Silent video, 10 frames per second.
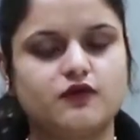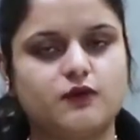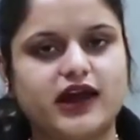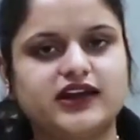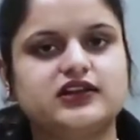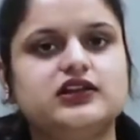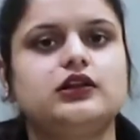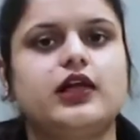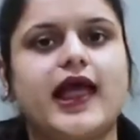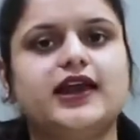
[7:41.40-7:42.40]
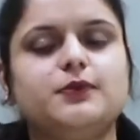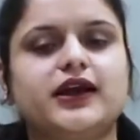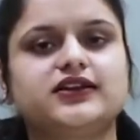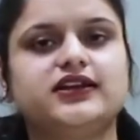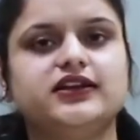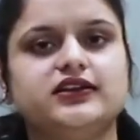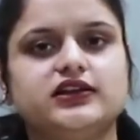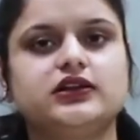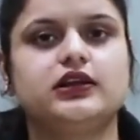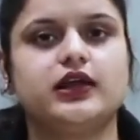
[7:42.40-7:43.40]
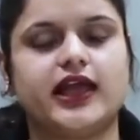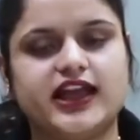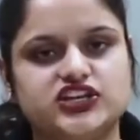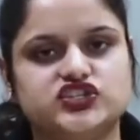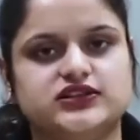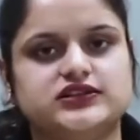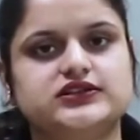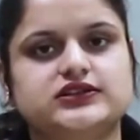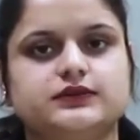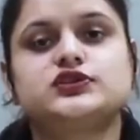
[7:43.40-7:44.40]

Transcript: viral and bacterial agents.